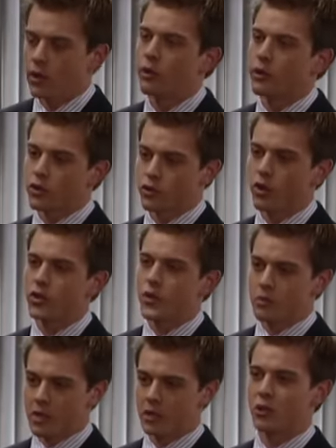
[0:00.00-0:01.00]
You know what? You should start
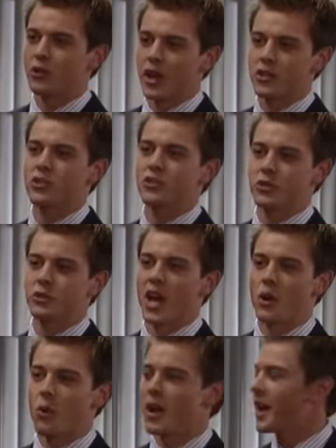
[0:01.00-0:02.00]
treating me a little nicer too.
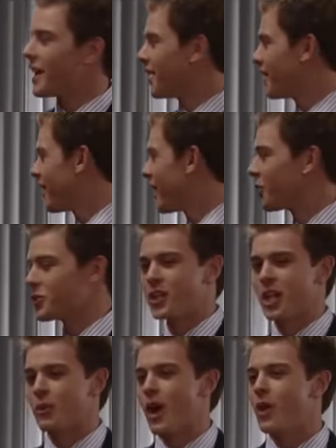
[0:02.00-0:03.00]
That way, I uh, I don't
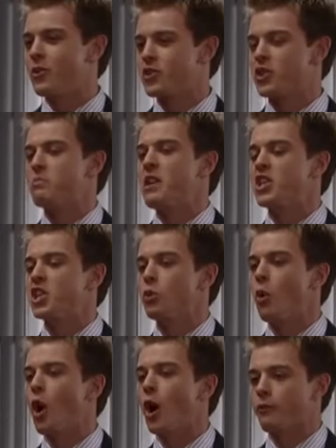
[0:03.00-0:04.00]
stick around just to piss
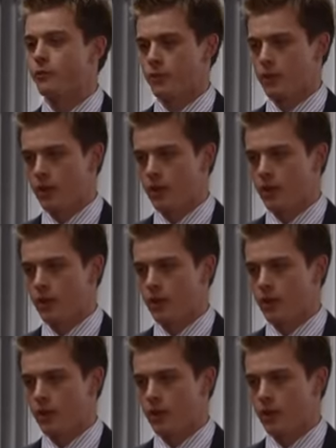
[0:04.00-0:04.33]
you off.